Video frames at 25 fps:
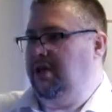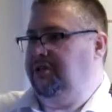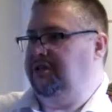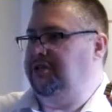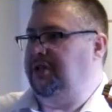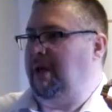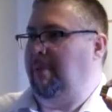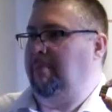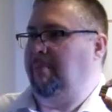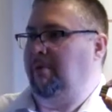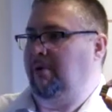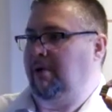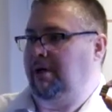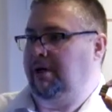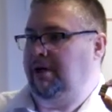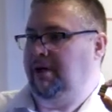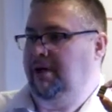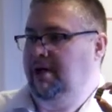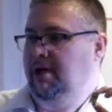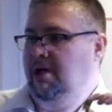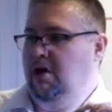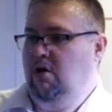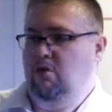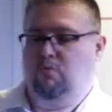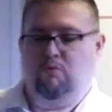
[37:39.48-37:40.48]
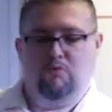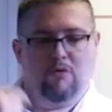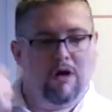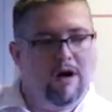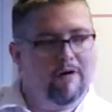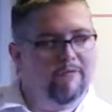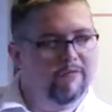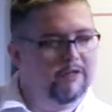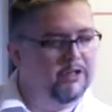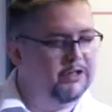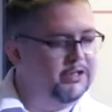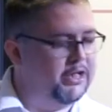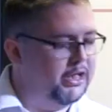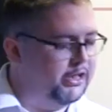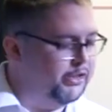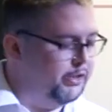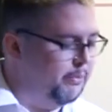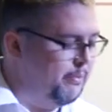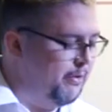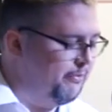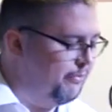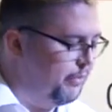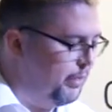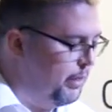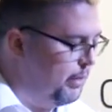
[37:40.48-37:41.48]
and separately rather than test
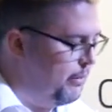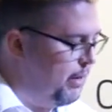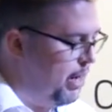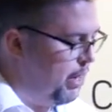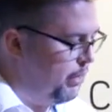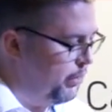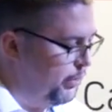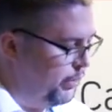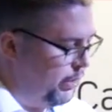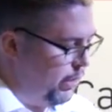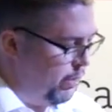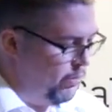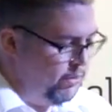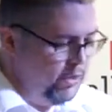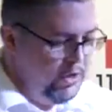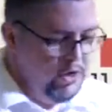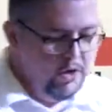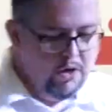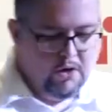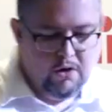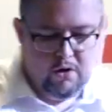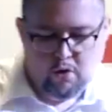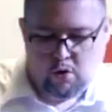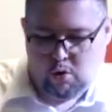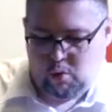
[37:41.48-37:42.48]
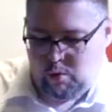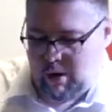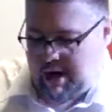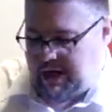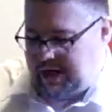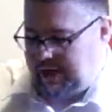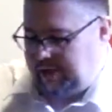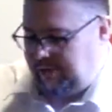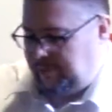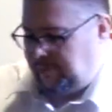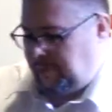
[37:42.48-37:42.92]
them everywhere else. So already